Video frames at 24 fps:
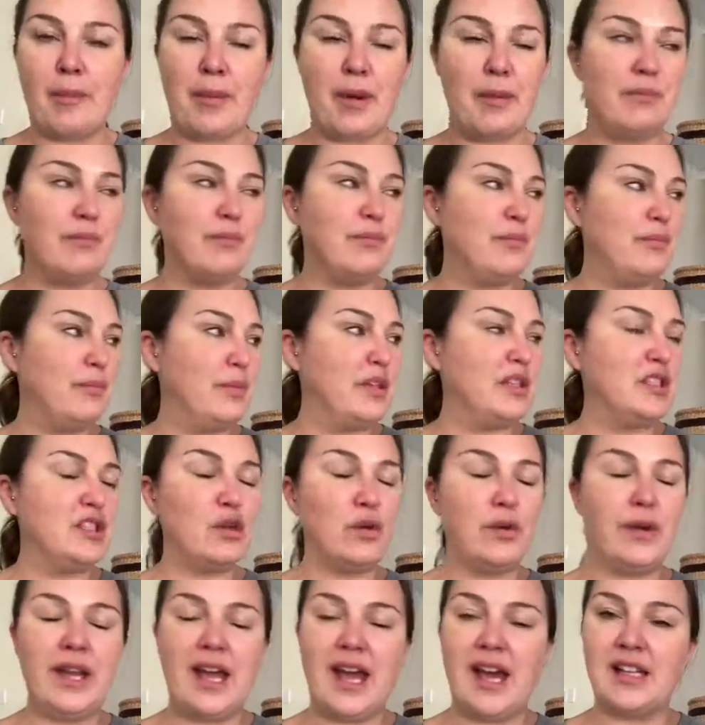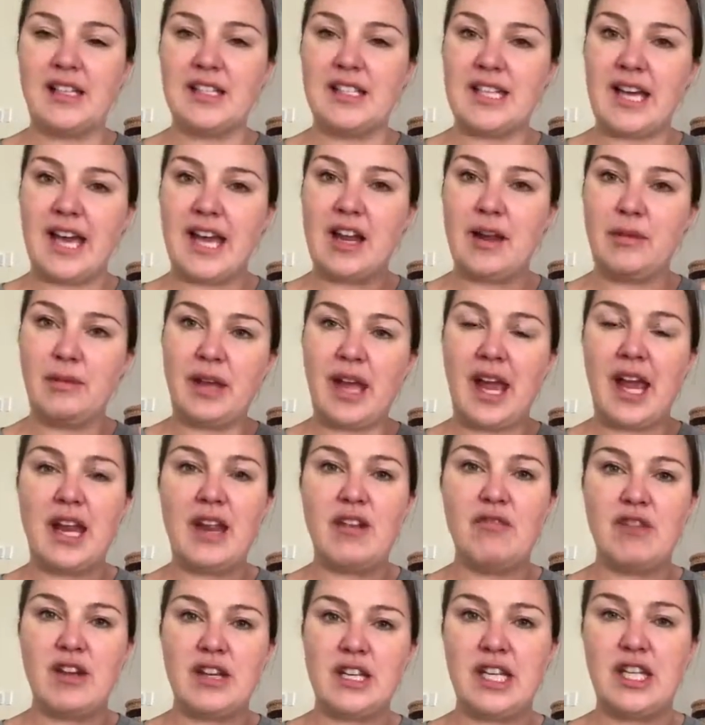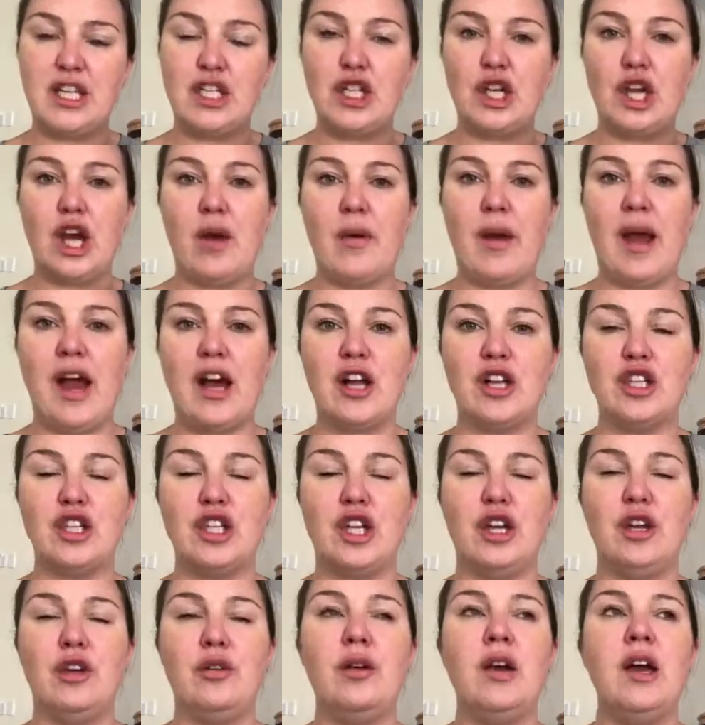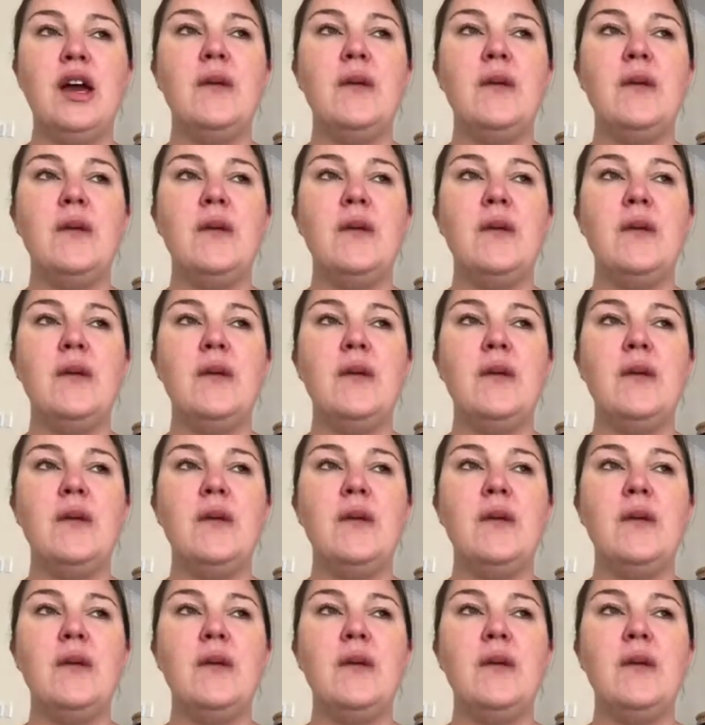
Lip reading: I've been sorting it out today, and I'm getting it ready to go out to